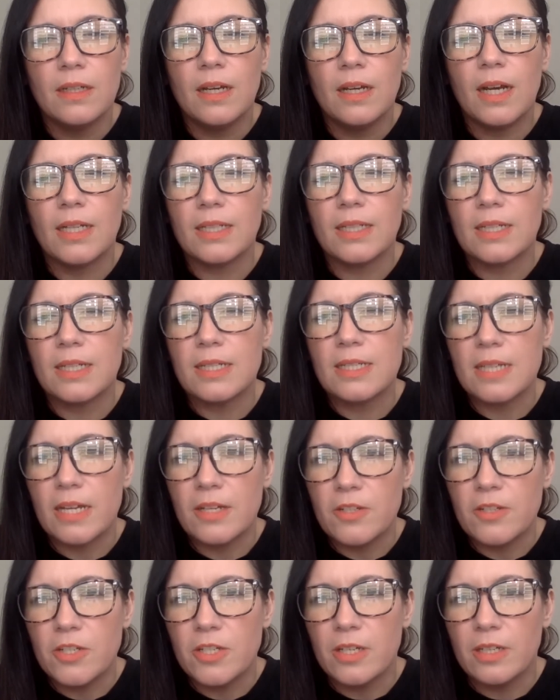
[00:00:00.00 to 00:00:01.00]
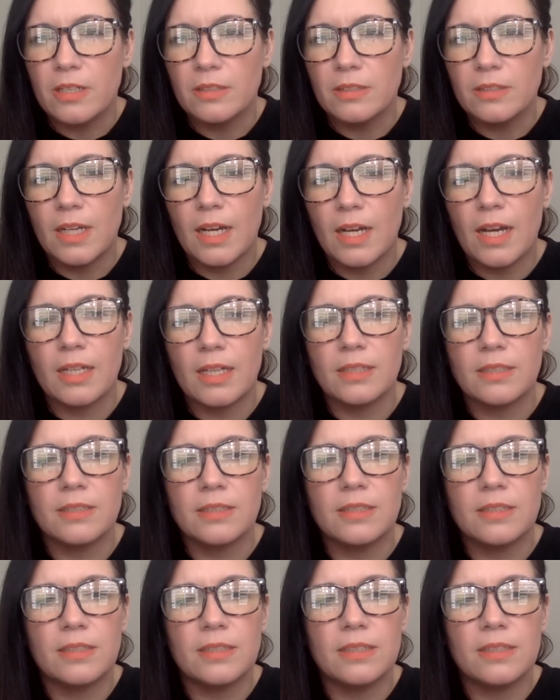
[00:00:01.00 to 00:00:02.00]
and contention, and
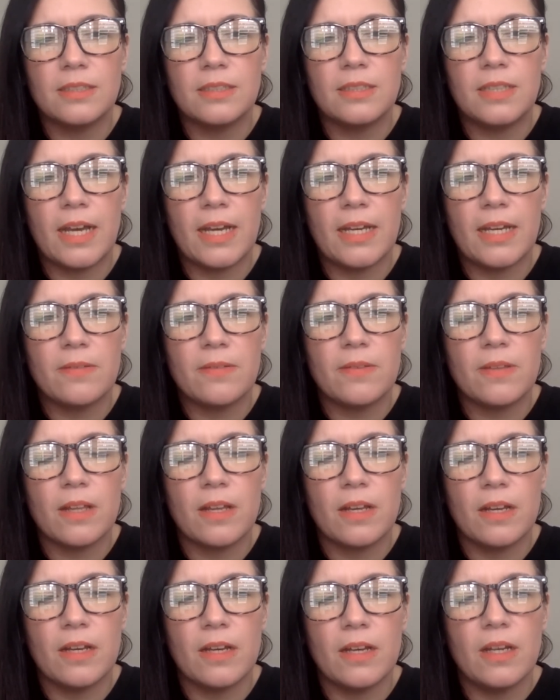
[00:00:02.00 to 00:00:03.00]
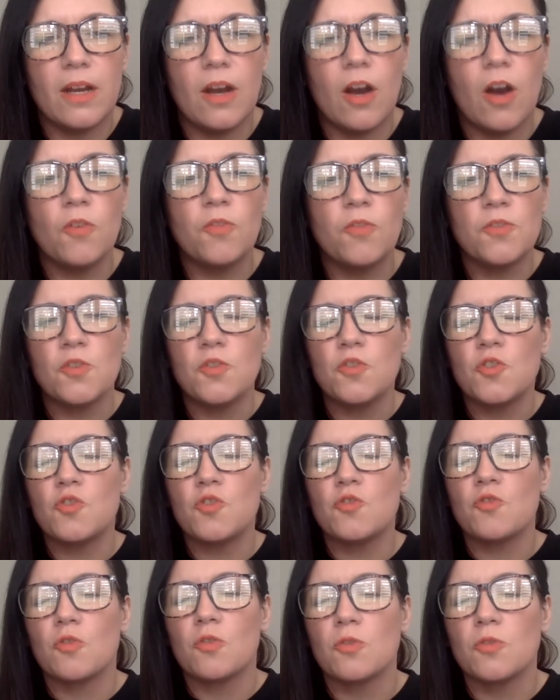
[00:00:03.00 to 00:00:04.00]
they often
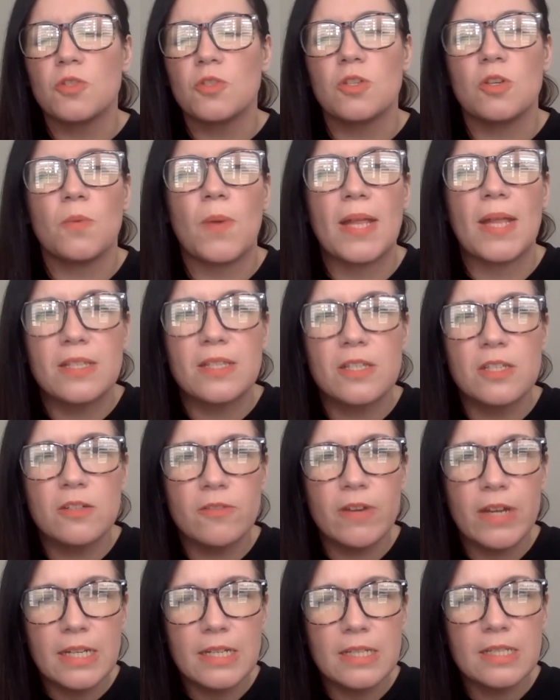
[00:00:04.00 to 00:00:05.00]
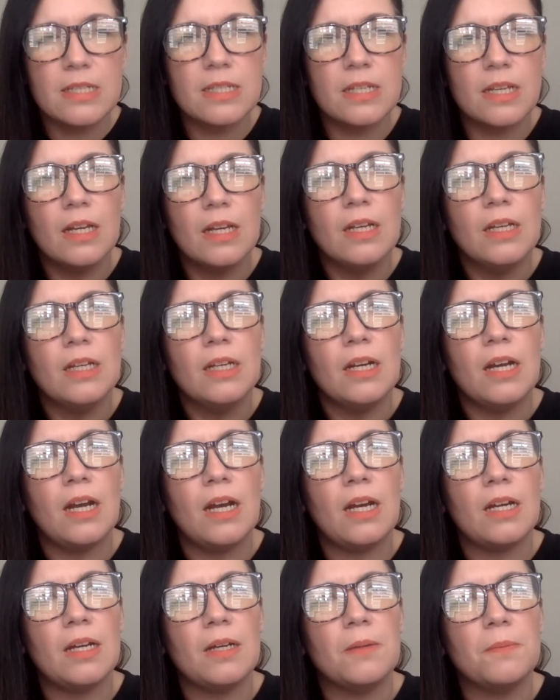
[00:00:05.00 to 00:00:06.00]
struggled to answer it.
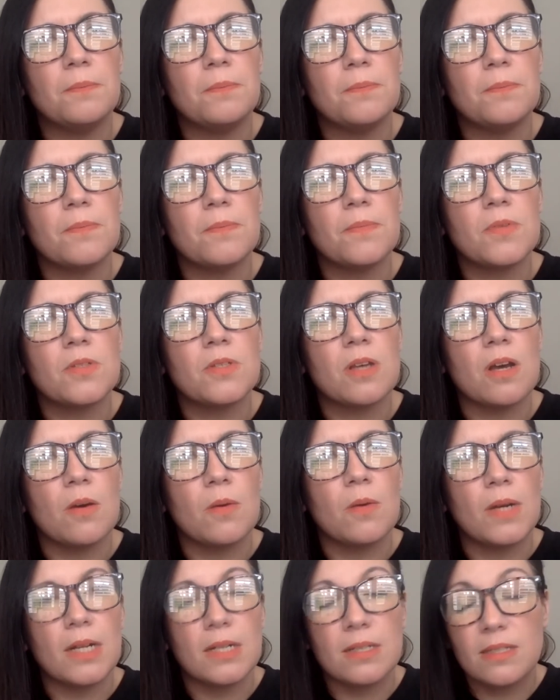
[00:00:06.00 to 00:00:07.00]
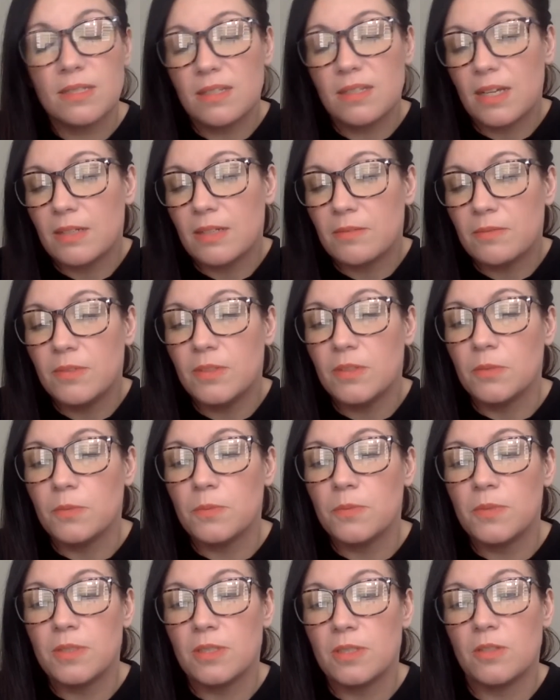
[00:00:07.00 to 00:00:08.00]
So when I said,
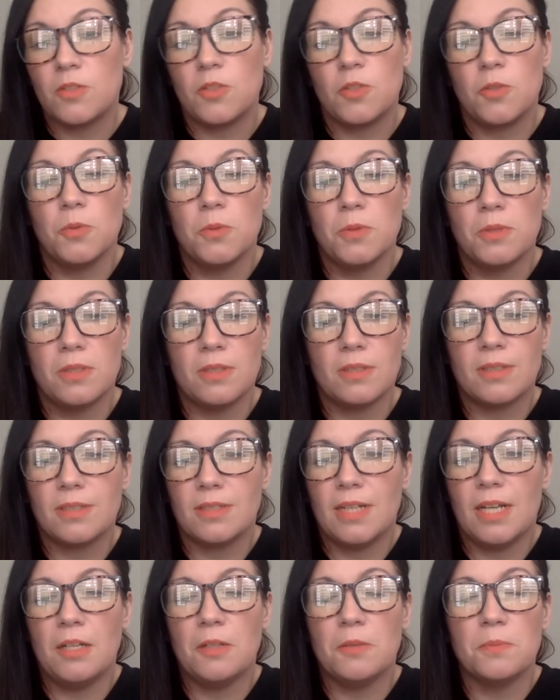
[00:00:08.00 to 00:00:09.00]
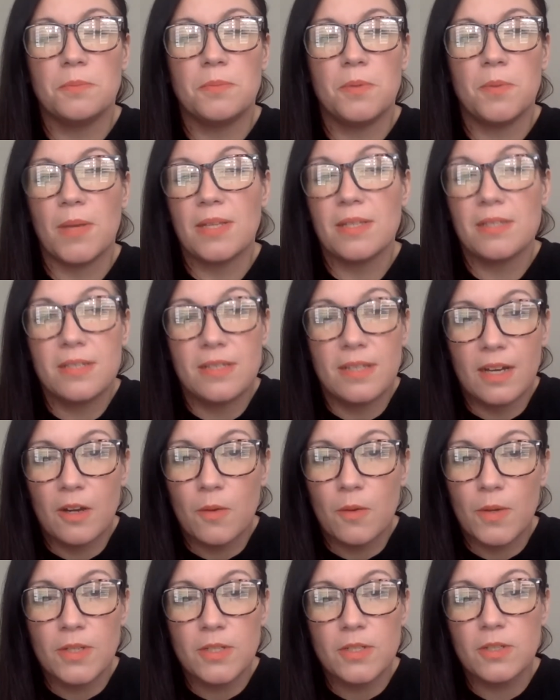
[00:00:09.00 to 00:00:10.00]
there's a tool that can help you answer that
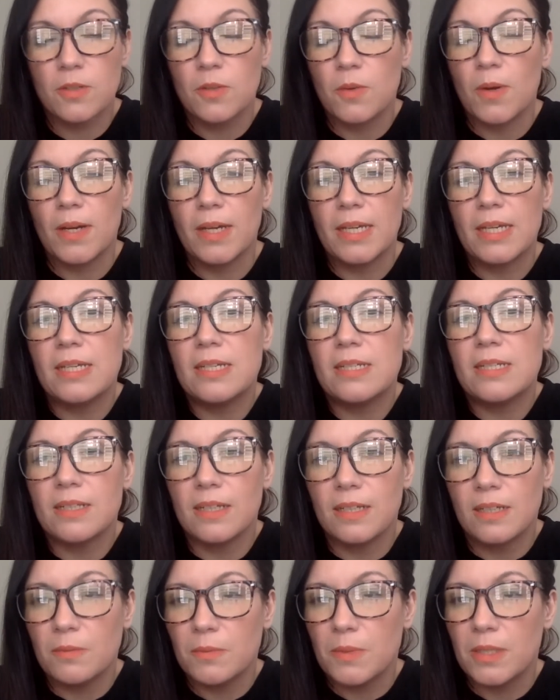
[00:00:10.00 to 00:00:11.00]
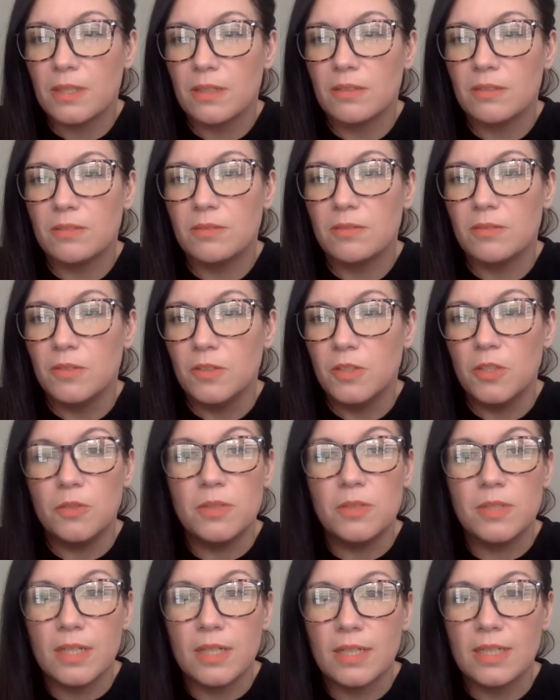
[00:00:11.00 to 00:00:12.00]
question quite easily, and we could
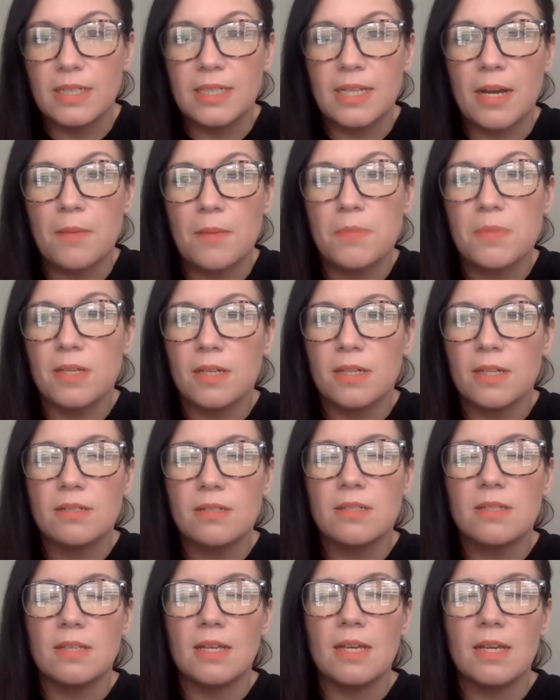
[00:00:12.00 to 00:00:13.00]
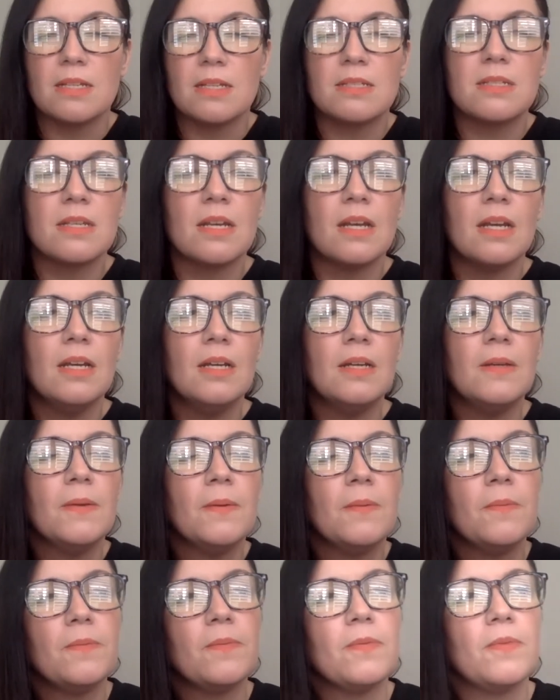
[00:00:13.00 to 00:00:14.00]
use it and adapt it to this,
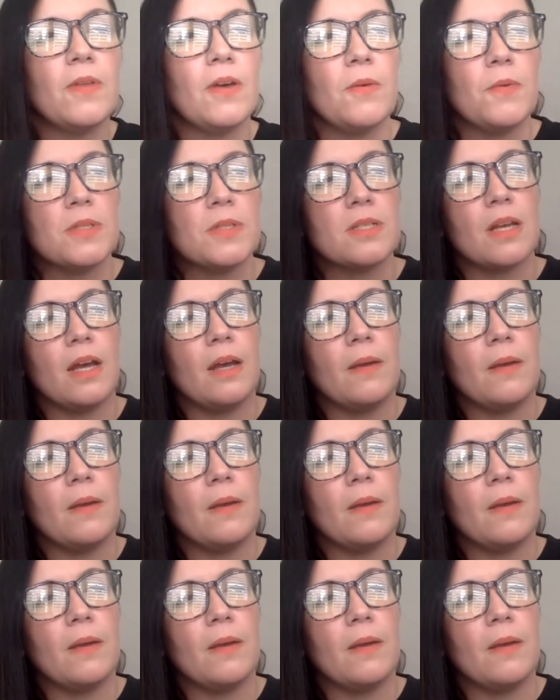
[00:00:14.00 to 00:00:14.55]
there was